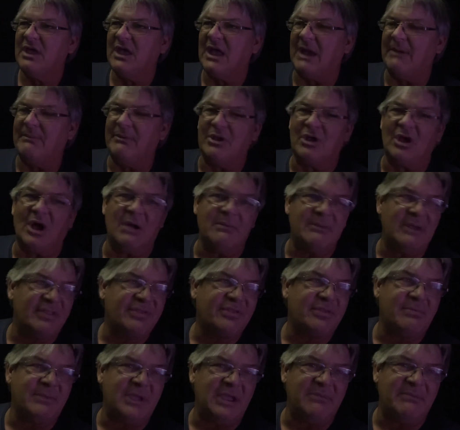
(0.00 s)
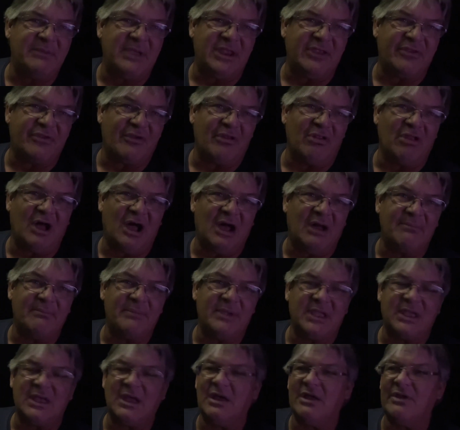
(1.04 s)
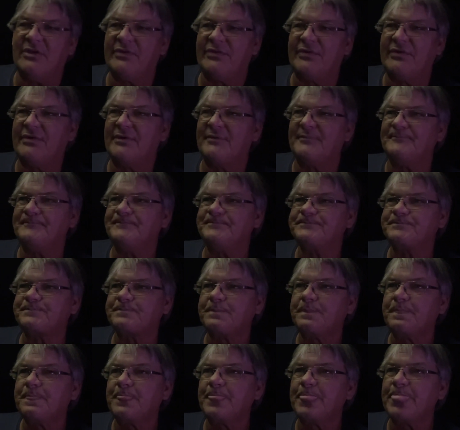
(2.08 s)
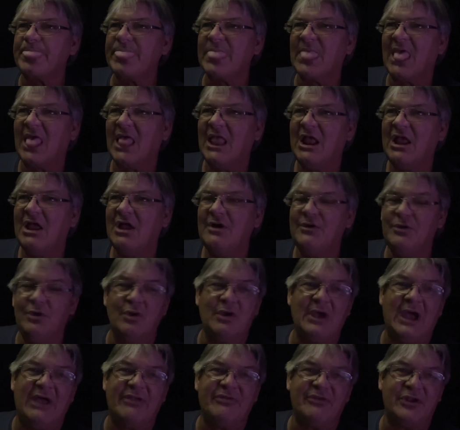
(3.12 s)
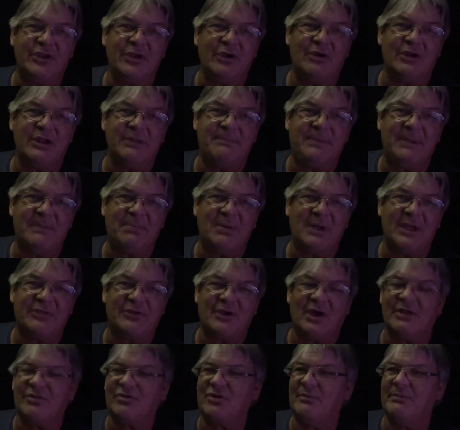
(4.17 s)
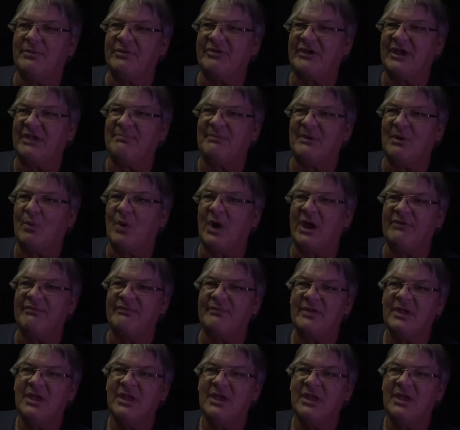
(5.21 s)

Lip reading: every comment to me means a lot, because you guys are the only people I talk to besides my wife.